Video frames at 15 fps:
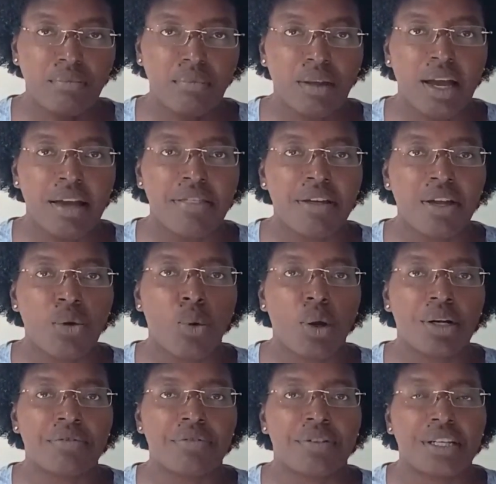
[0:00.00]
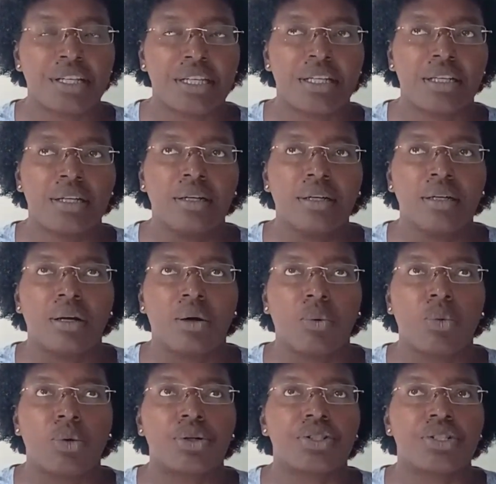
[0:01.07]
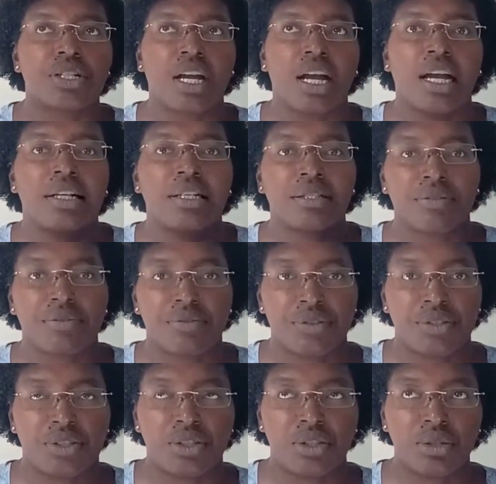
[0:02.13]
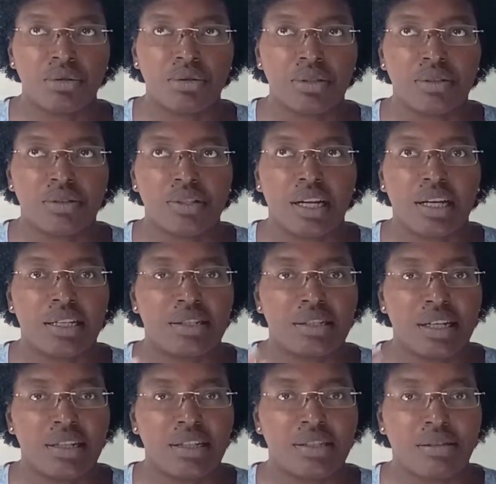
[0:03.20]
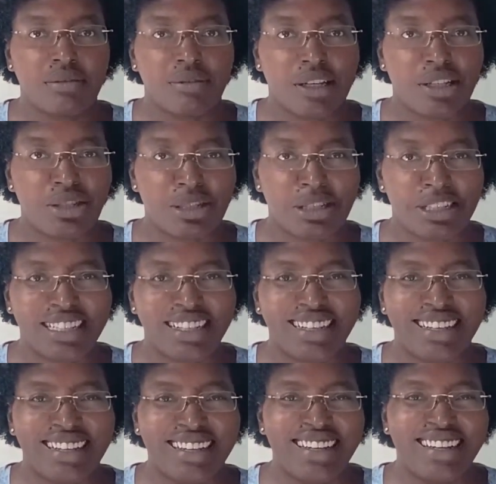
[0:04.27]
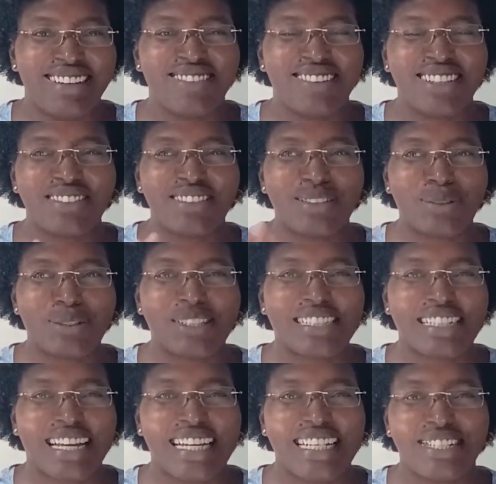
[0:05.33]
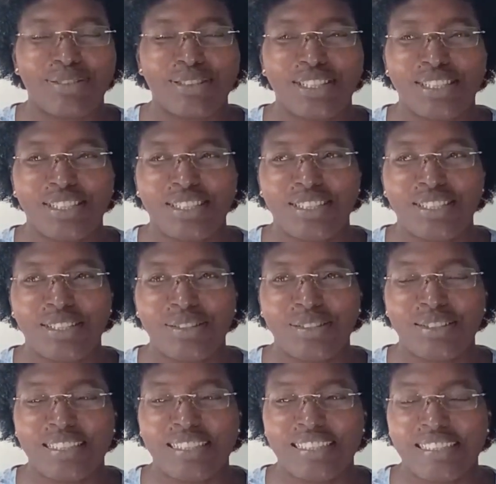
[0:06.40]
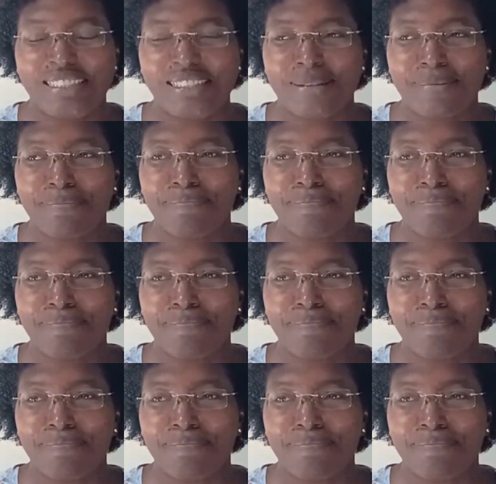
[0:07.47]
I think one of the worst kinds of students, and I say this affectionately, one of the worst kind of students